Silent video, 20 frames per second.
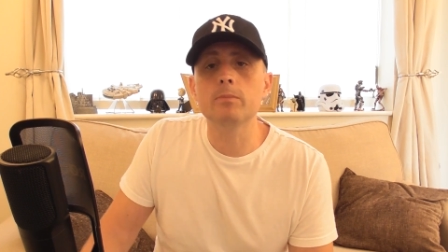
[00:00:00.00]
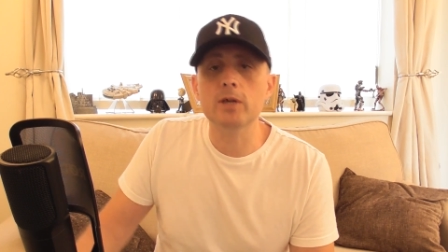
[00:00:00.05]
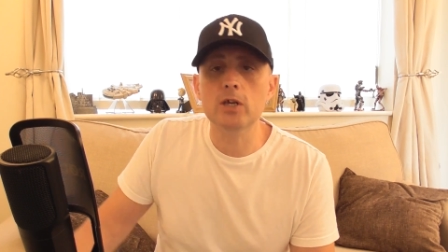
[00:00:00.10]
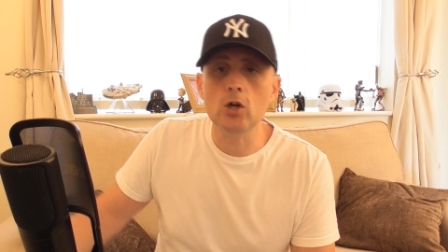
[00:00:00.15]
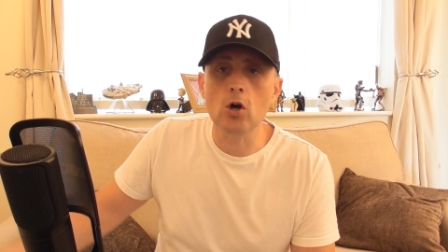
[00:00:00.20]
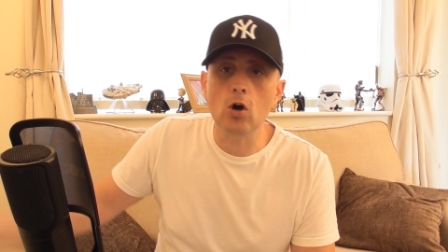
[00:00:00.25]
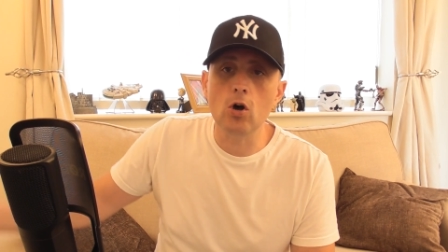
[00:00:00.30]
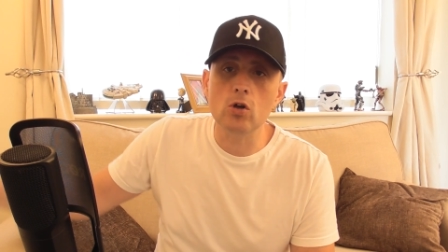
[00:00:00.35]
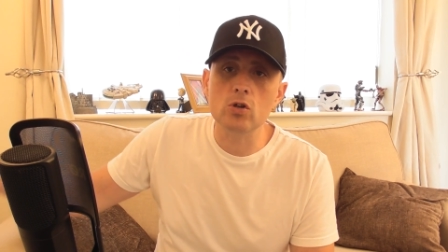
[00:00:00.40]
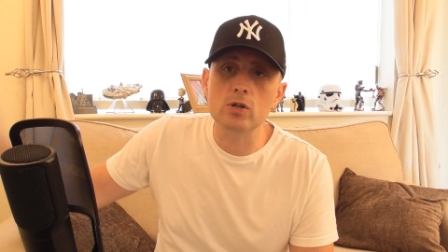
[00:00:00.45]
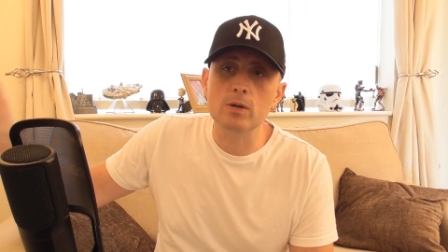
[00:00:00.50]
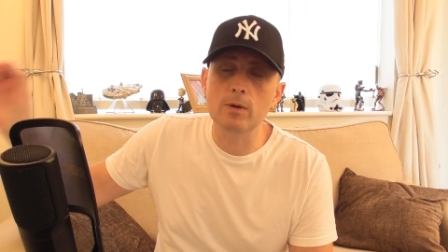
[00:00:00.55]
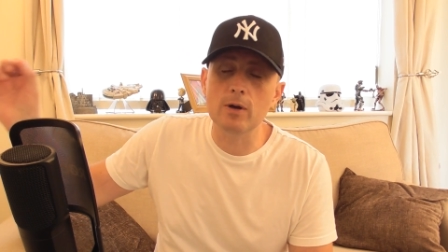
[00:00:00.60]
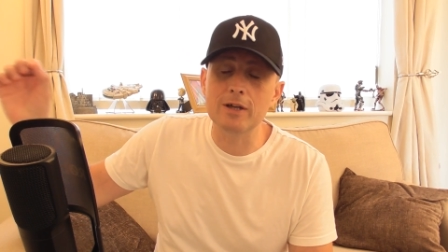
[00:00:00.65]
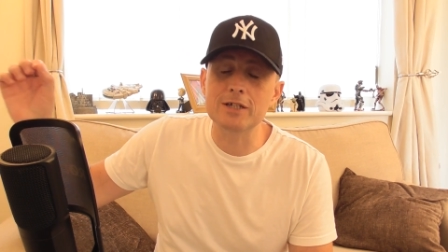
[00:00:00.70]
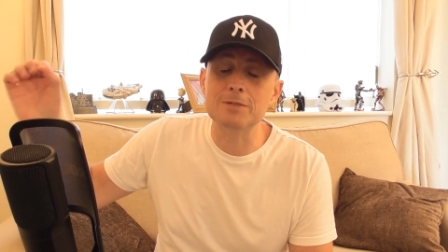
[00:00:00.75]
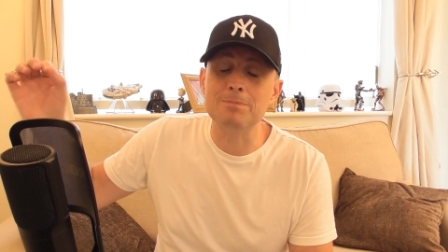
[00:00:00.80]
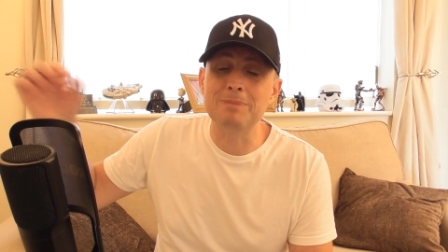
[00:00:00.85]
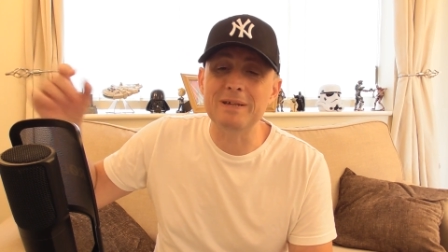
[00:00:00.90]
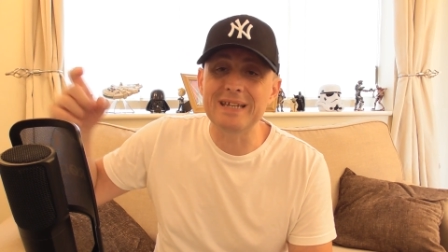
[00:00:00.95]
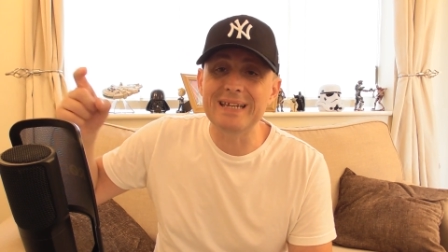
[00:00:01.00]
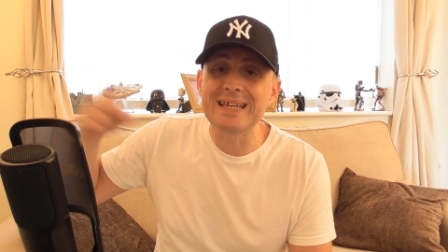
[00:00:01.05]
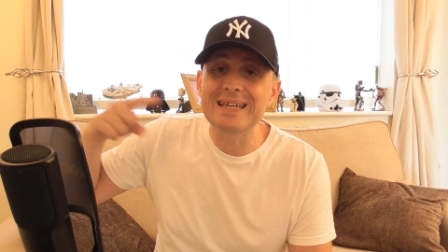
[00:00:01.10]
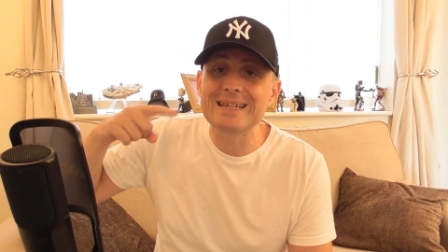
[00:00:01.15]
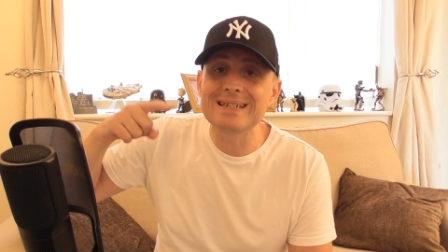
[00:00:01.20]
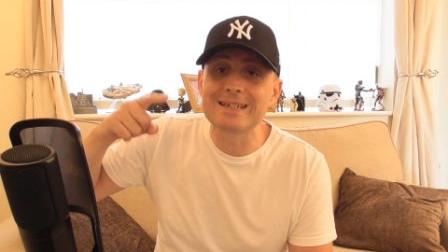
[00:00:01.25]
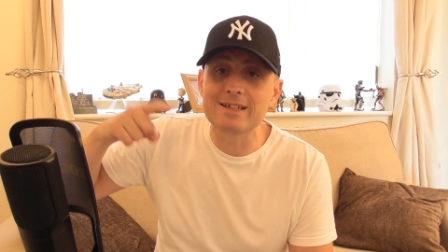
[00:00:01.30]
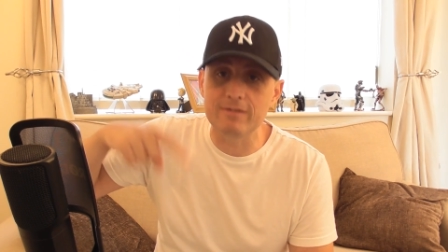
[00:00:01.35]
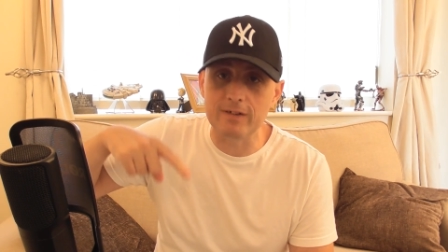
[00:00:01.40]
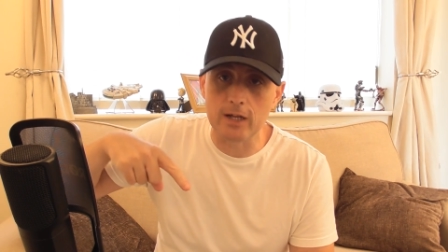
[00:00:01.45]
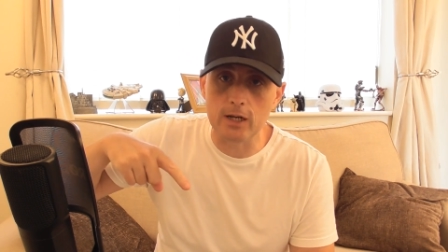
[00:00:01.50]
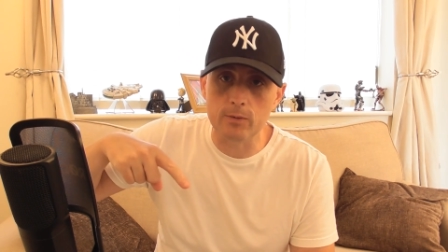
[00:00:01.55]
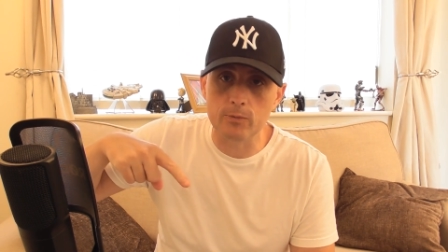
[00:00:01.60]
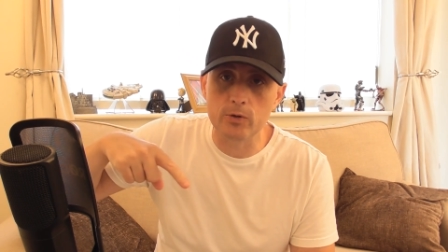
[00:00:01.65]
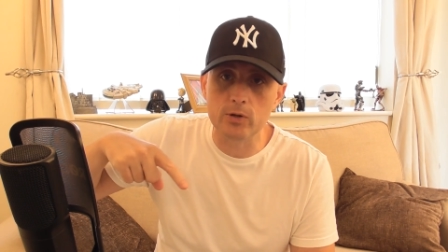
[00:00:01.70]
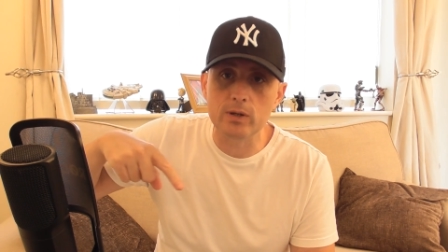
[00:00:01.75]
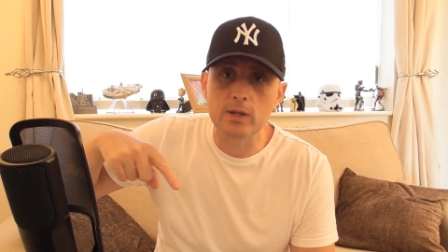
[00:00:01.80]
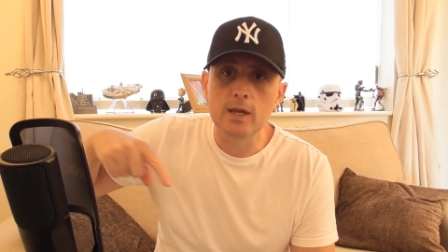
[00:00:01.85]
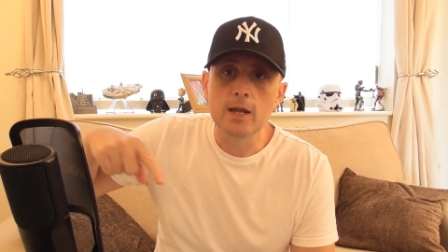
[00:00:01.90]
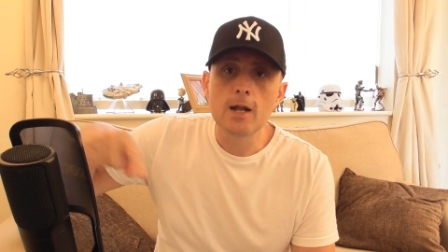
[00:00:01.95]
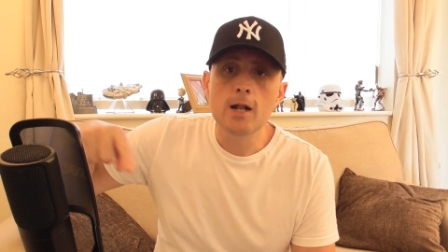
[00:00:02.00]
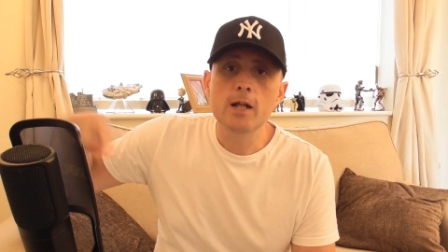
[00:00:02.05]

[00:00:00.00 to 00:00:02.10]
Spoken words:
because it has been in development,